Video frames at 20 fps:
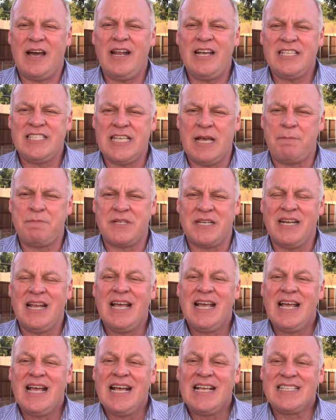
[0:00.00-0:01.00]
exception,
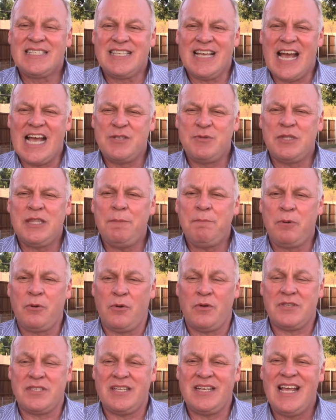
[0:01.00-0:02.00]
sides with the
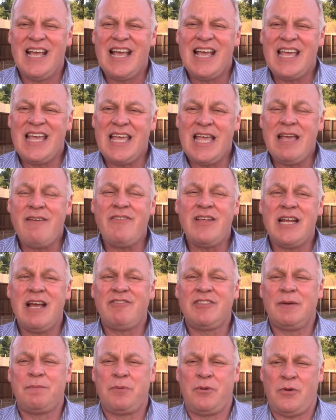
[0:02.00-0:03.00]
person, even
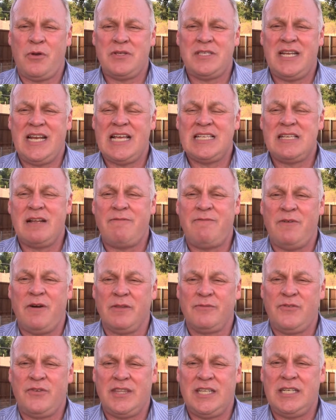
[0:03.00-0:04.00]
if the person is at
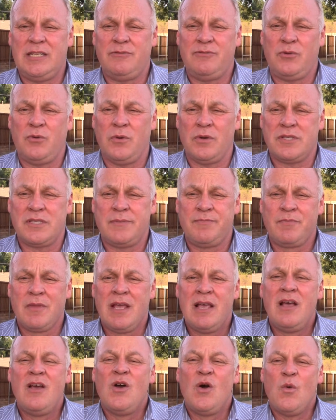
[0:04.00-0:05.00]
fault for the divorce.
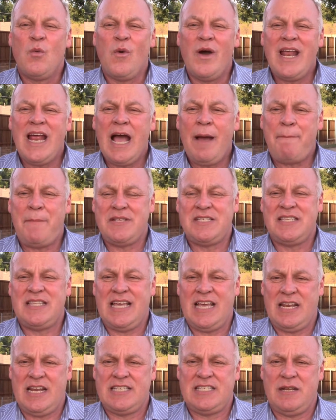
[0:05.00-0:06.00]
What happens to the
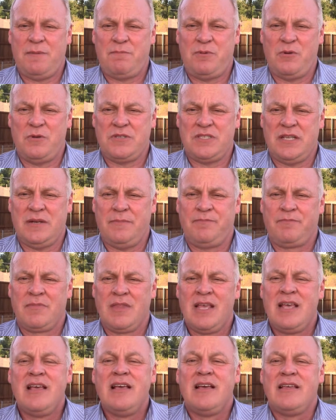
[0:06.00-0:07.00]
innocent person?
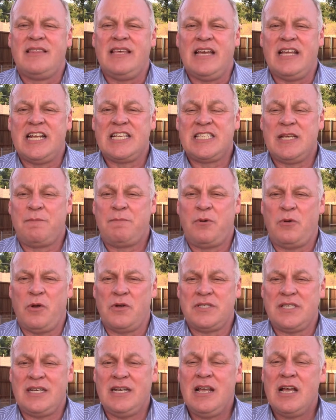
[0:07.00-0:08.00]
The innocent
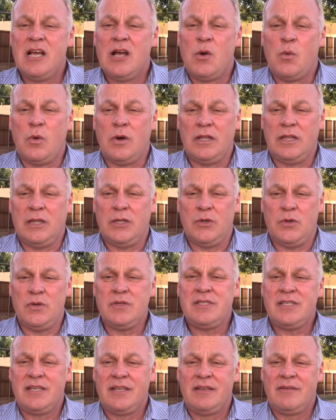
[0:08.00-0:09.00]
person will lose